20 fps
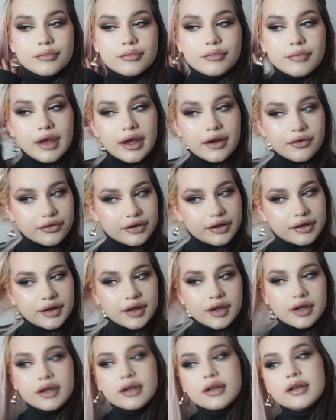
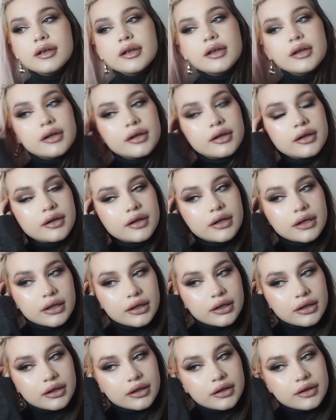everyday
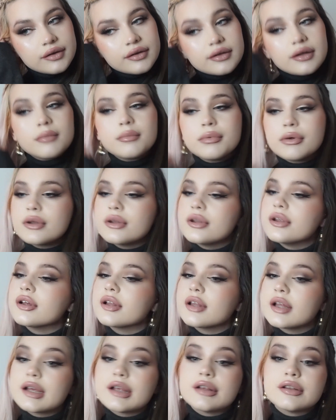simple look.
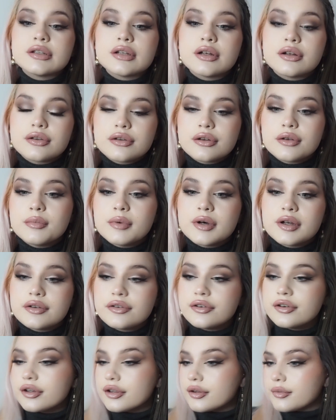Like it's not too
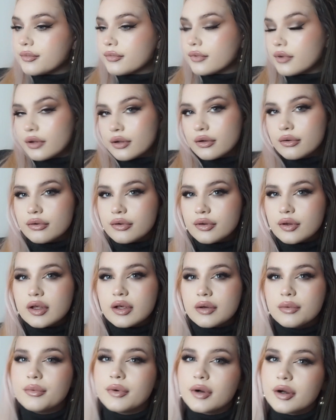much. You could go to
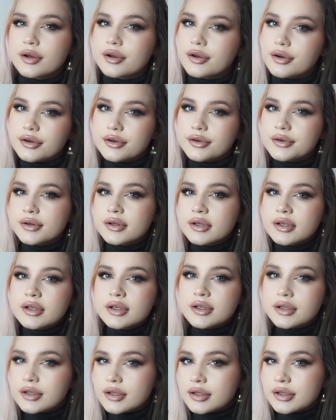like work or
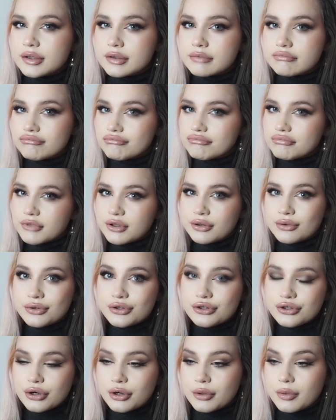go
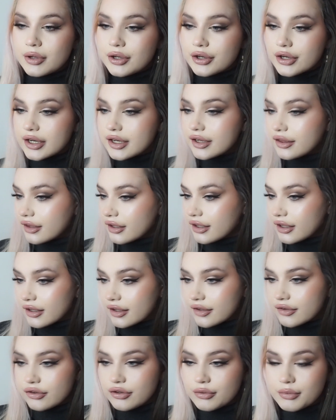shopping or anything like
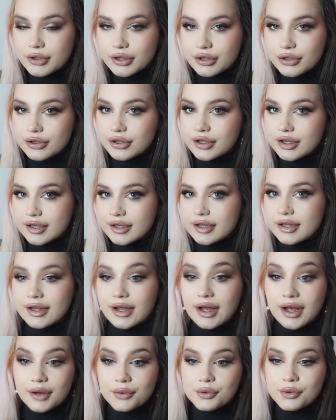this and you wouldn't look like
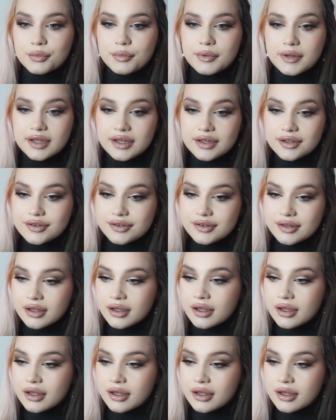out of place.